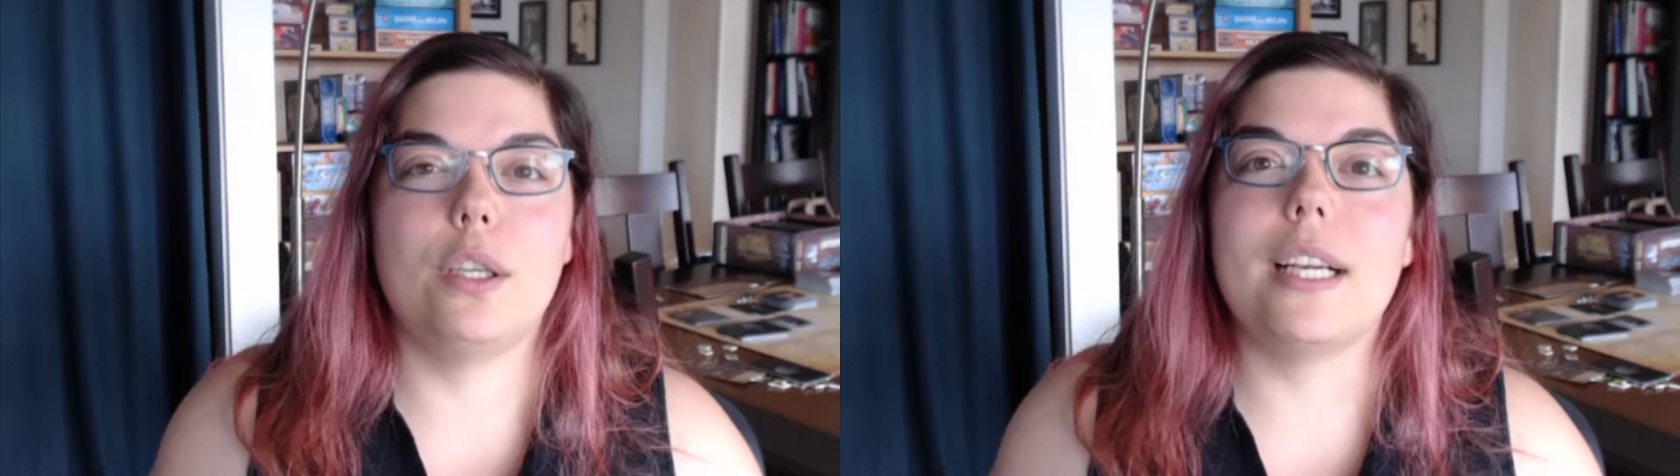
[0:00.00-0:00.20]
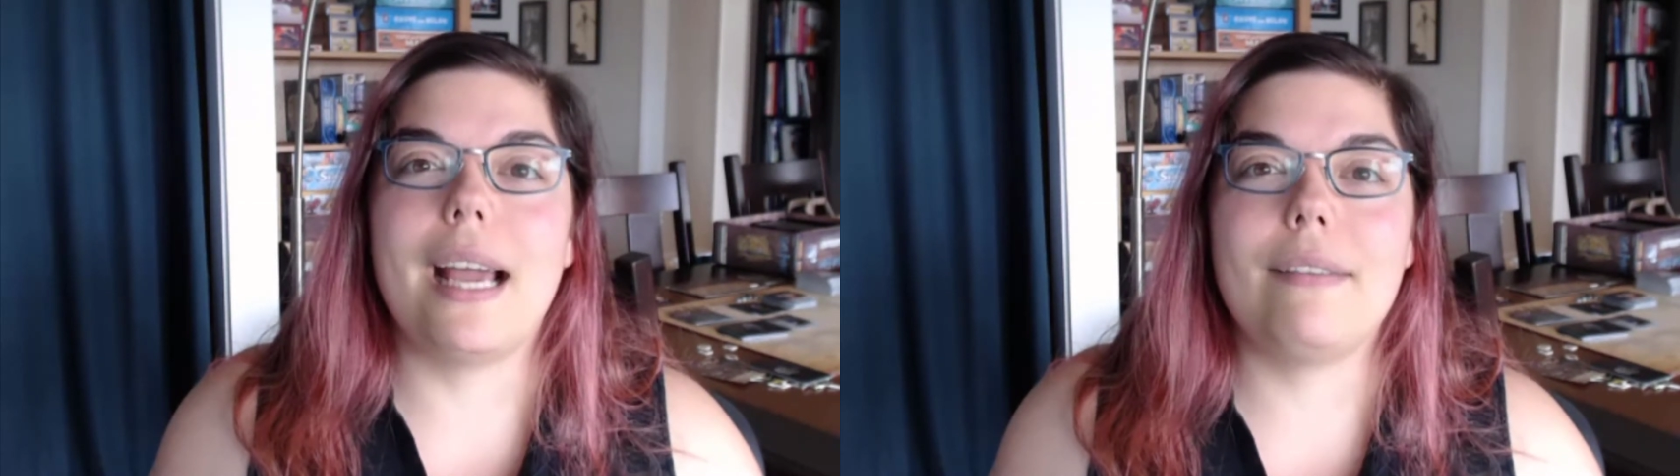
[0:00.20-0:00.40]

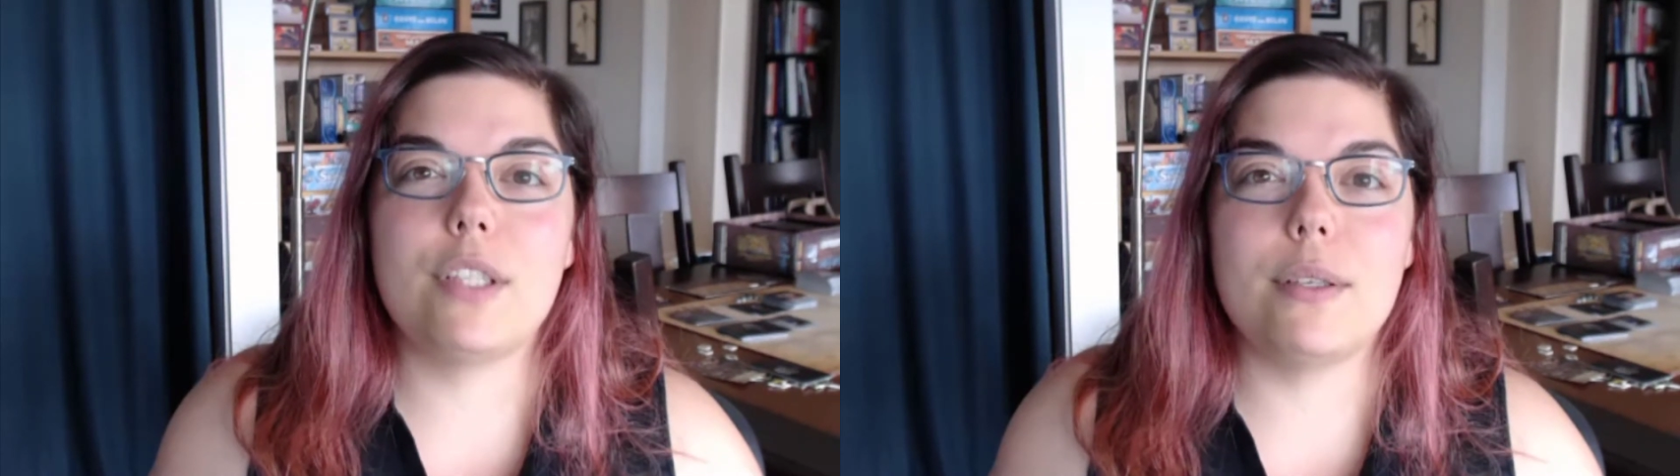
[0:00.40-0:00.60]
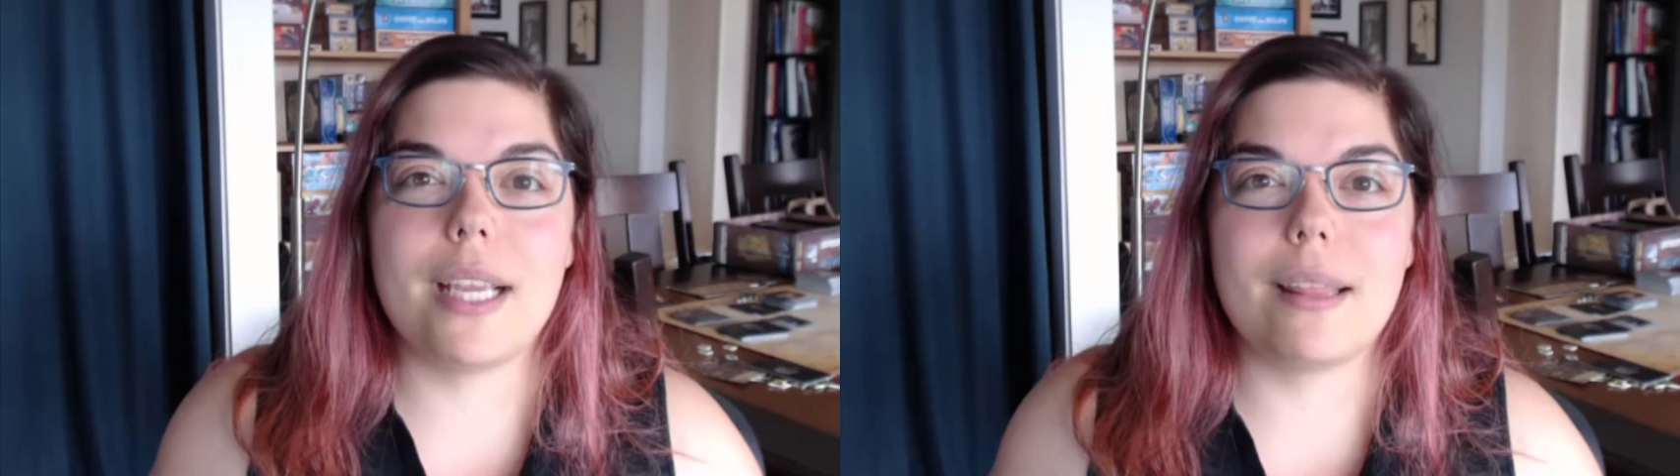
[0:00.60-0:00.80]
You're going to have
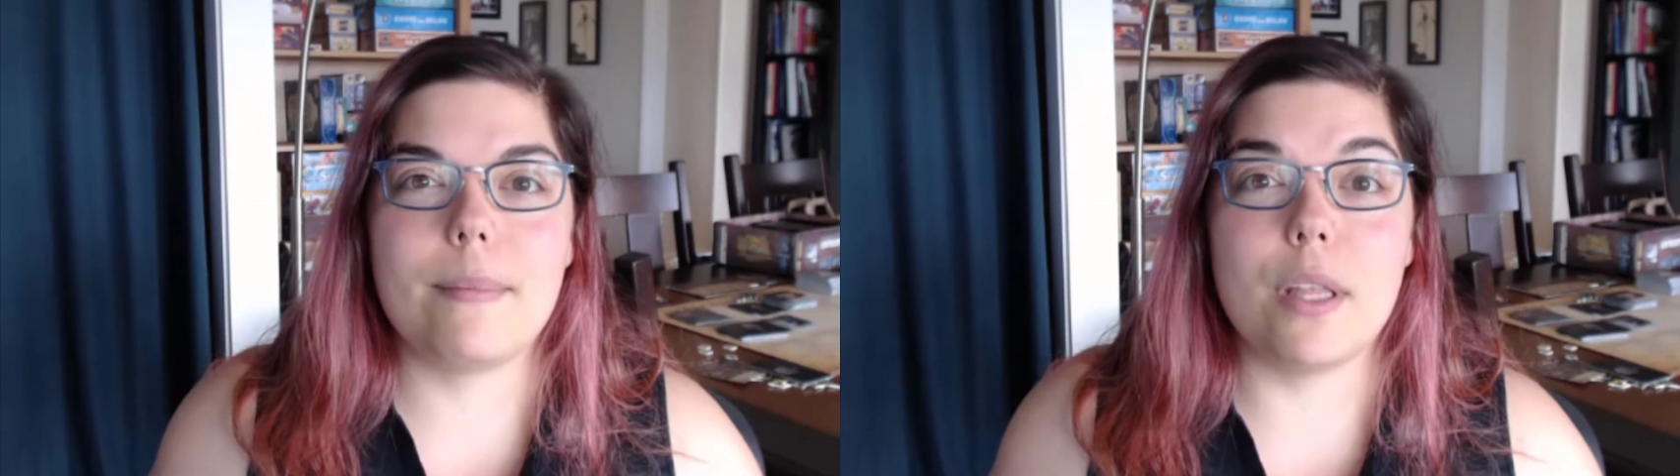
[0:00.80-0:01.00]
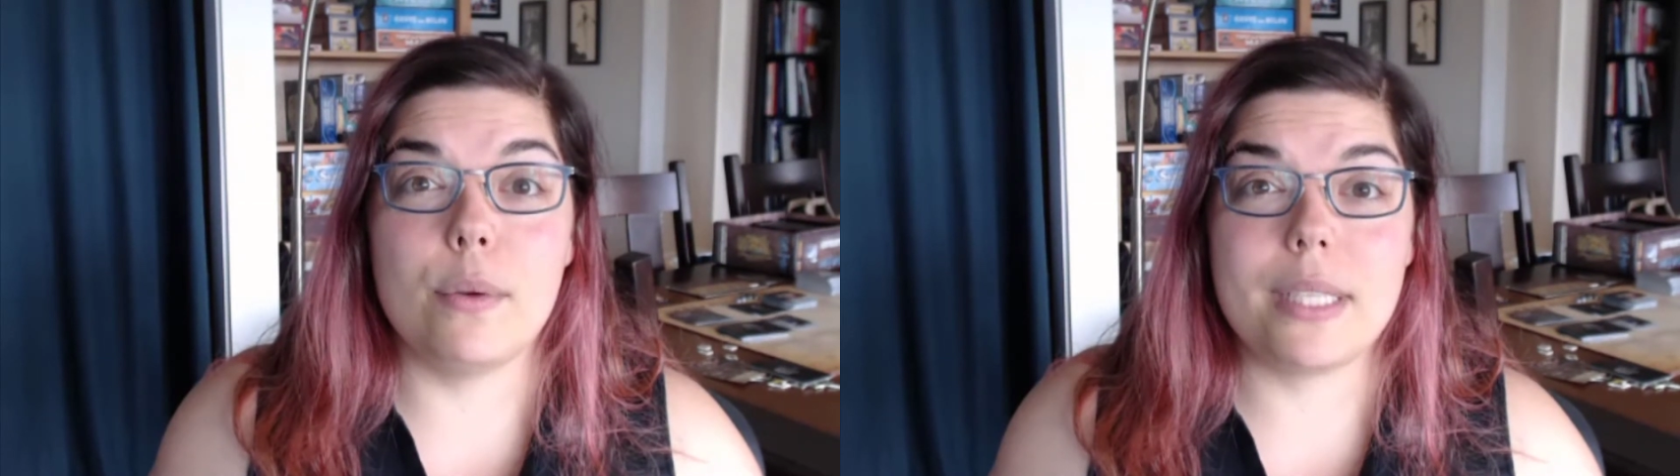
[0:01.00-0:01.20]
to go take
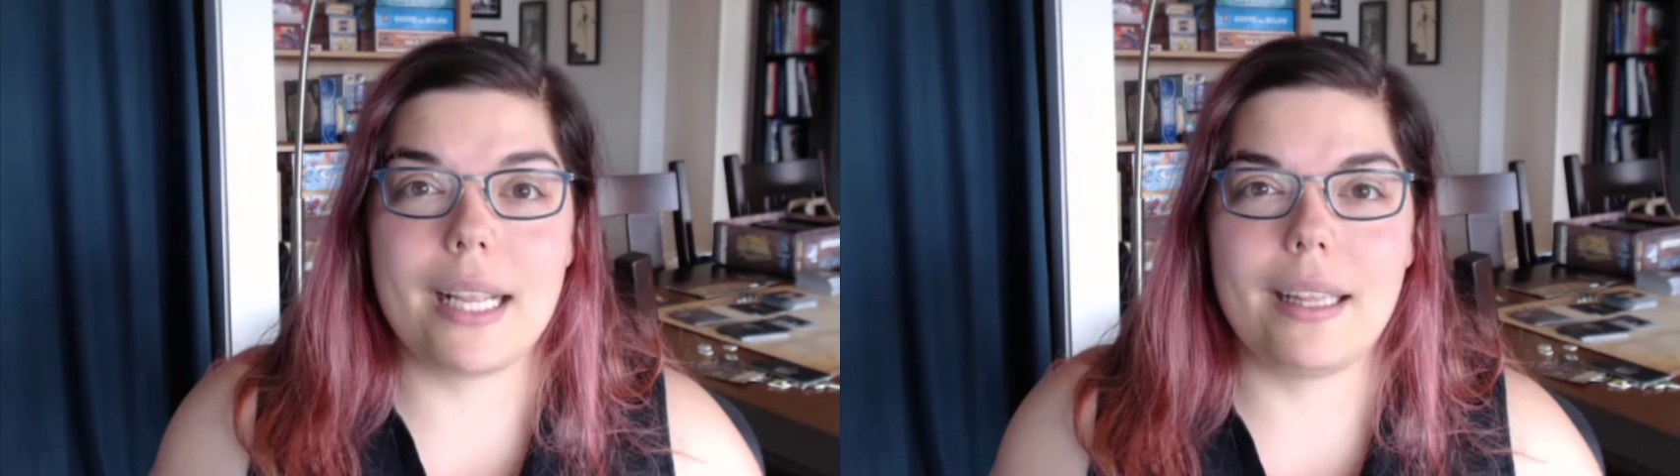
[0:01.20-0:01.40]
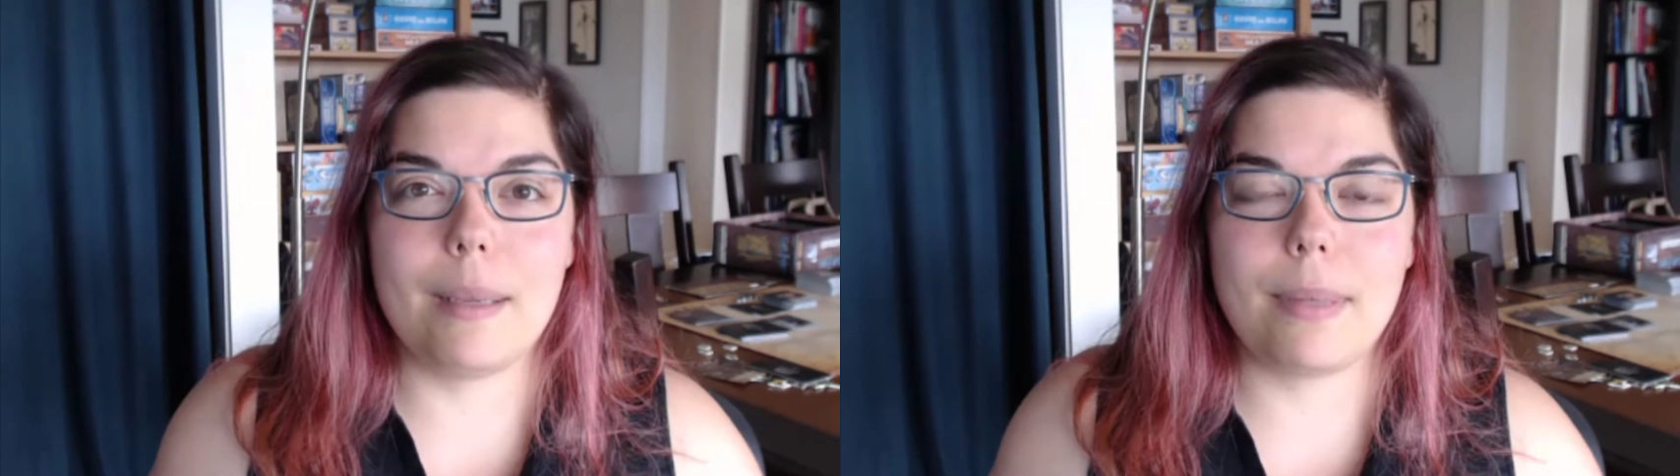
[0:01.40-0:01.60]
them to the
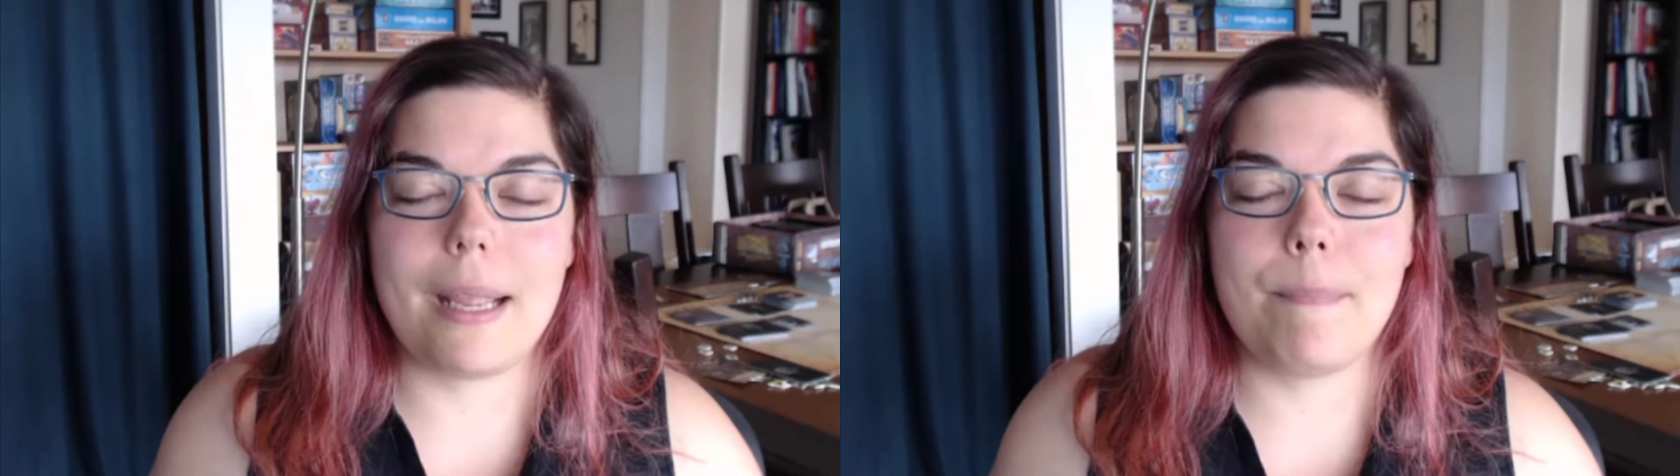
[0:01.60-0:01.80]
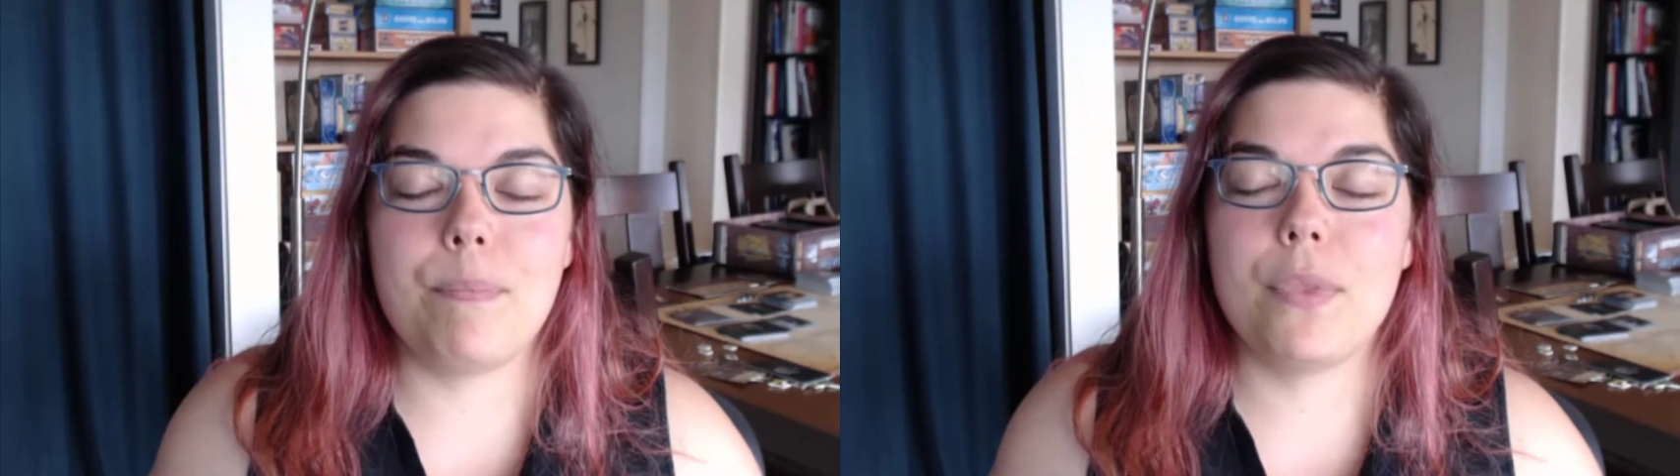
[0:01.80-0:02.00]
recycling plant.